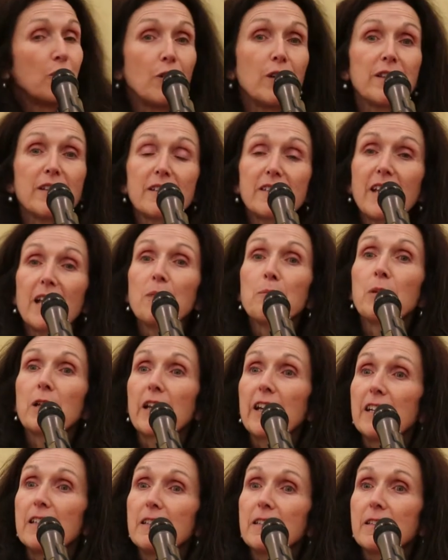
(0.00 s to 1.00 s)
doing the same
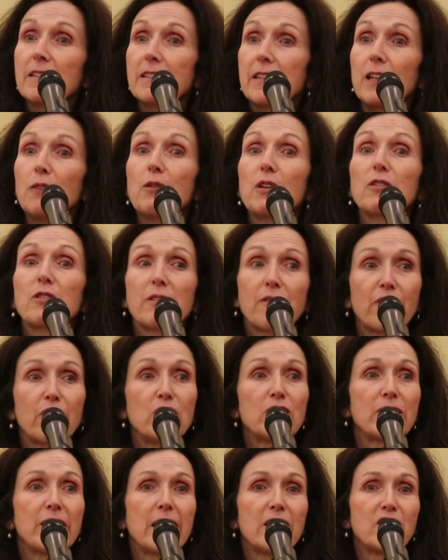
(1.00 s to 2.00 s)
thing with
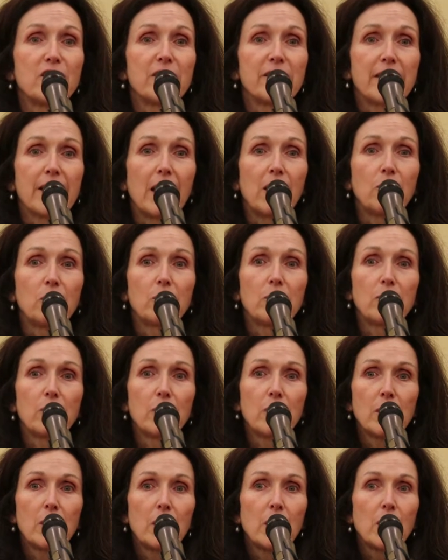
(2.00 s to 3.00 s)
First Nations now.
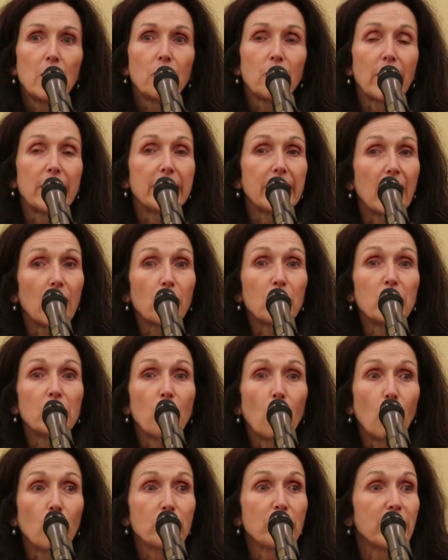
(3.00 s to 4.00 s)
Right now
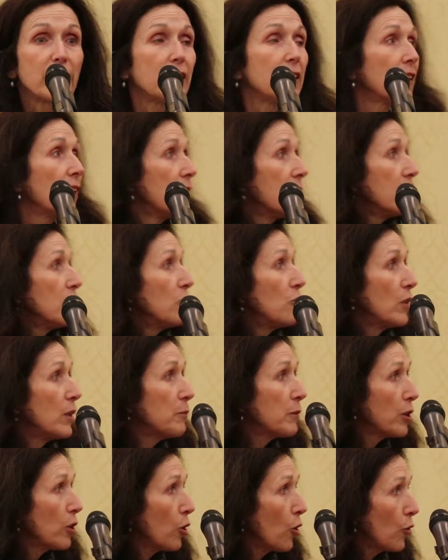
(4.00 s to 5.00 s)
we're hosting a
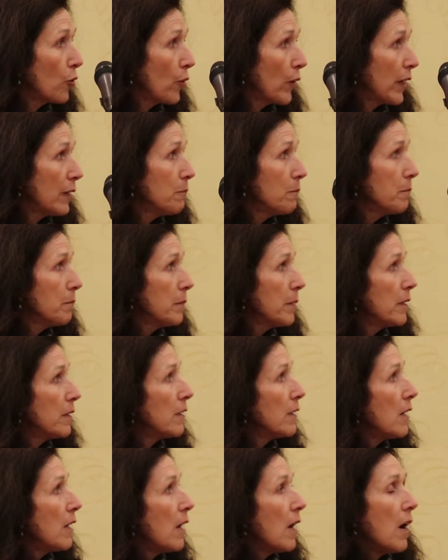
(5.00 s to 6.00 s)
dream colloquium
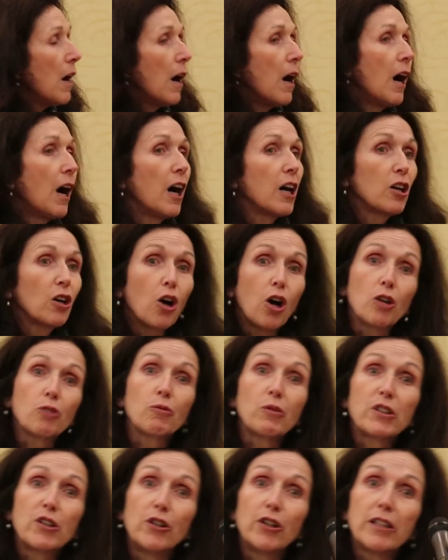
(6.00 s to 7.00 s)

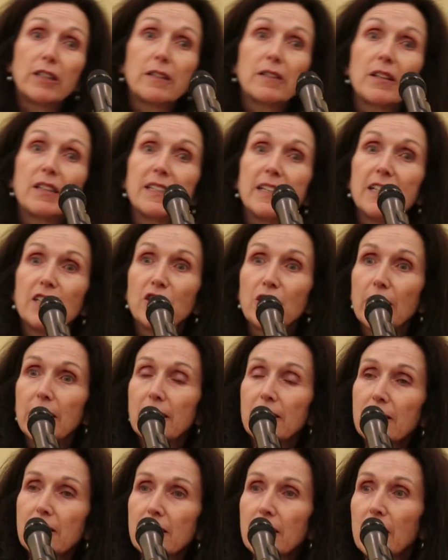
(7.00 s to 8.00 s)
called Returning to the
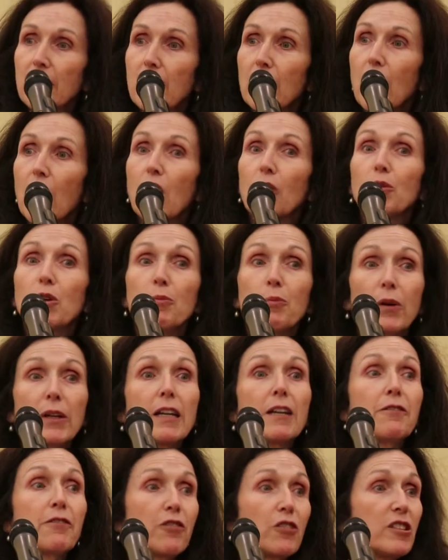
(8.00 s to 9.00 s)
Teachings, and we're
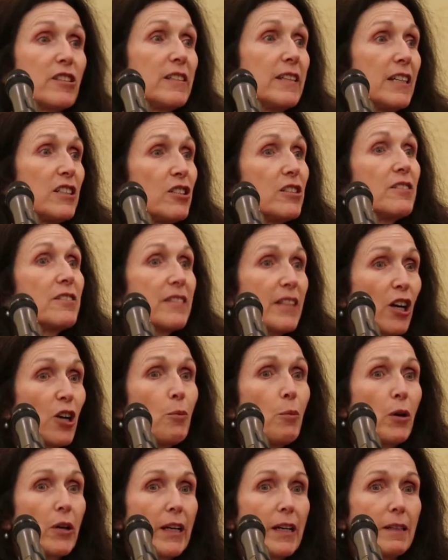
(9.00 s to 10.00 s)
bringing First Nations
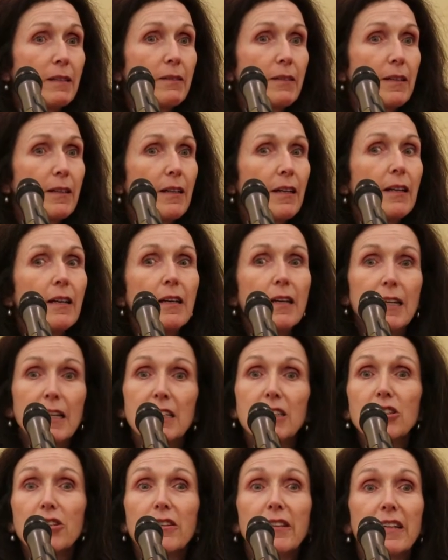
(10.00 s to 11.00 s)
ceremony
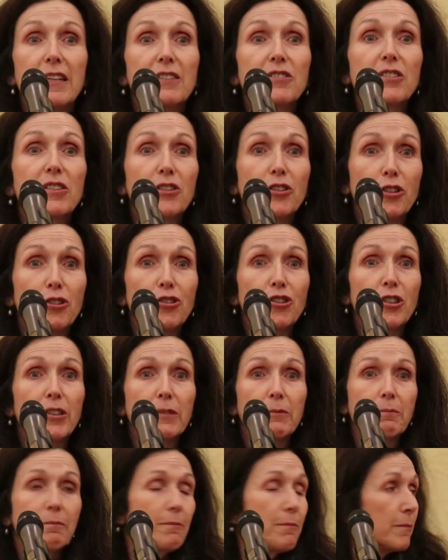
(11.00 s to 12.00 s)
into the
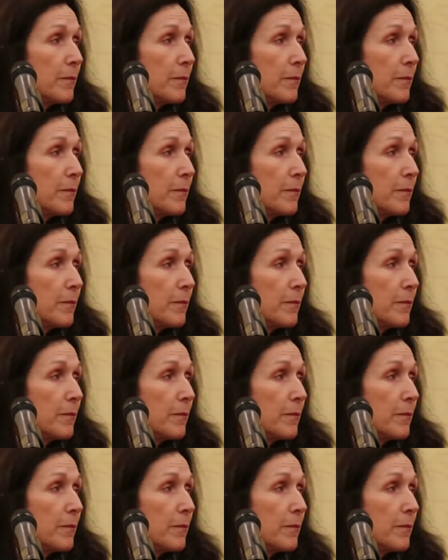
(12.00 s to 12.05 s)
institution.